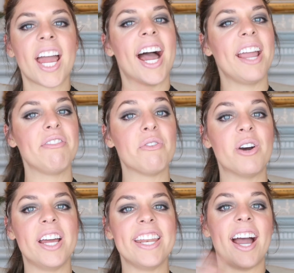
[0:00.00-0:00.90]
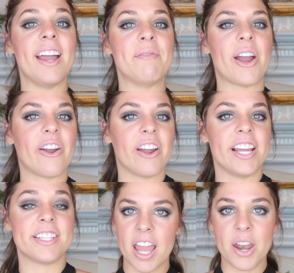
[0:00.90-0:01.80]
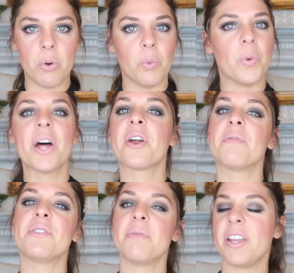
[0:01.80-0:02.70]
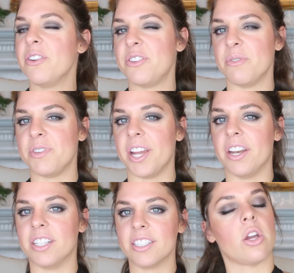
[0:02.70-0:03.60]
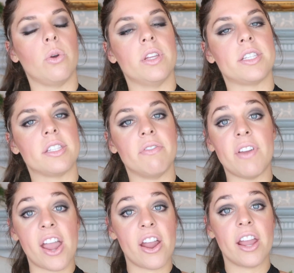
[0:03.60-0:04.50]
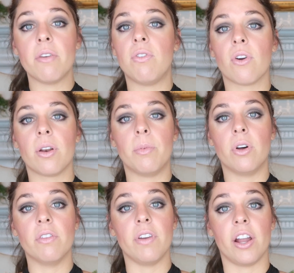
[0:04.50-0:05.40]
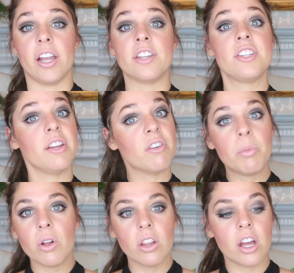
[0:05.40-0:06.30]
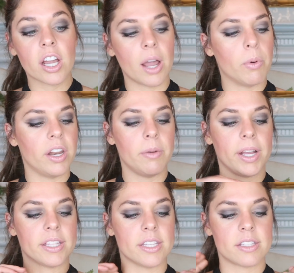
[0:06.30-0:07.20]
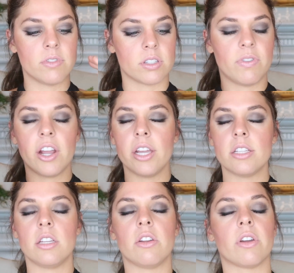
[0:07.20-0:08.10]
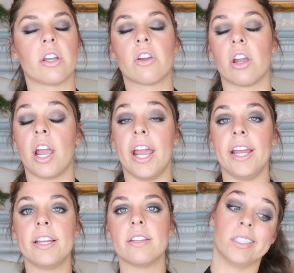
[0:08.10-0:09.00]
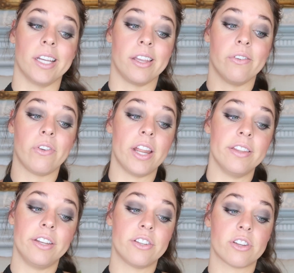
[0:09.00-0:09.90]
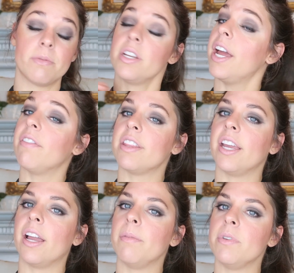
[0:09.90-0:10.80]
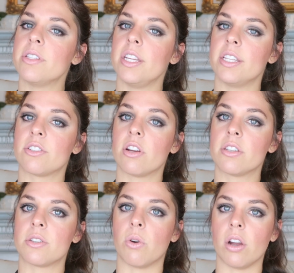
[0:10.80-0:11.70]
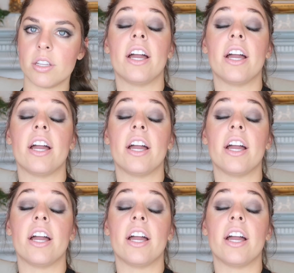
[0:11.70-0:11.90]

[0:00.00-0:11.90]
Hi everyone, I'm Marguerite and welcome to my YouTube channel. So this is a very affordable, very achievable look. I wanted to make this just very easy to recreate. Like you read in the description, everything I am using is drugstore.